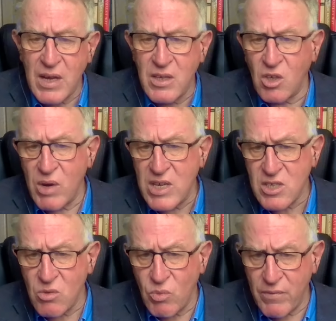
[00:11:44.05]
increase
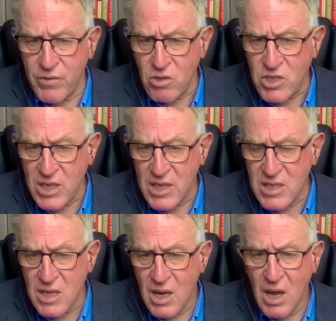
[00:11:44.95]
in refugees,